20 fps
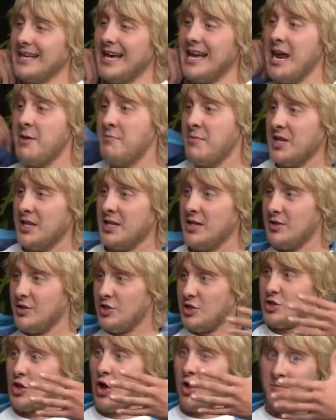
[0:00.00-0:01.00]
I remember
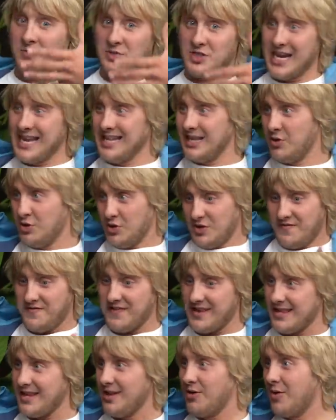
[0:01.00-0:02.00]
Dom sending us a
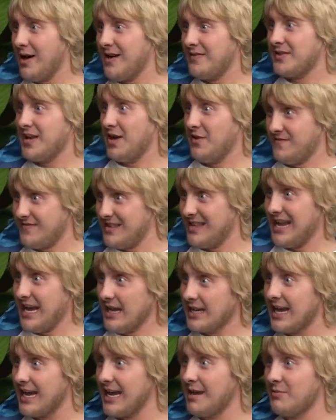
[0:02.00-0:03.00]
video after
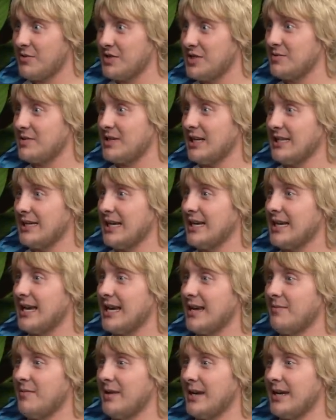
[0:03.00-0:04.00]
that game, because he was at that
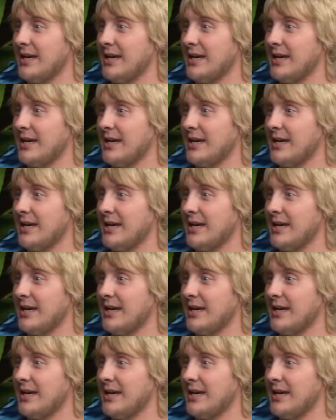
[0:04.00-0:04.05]
game, weren't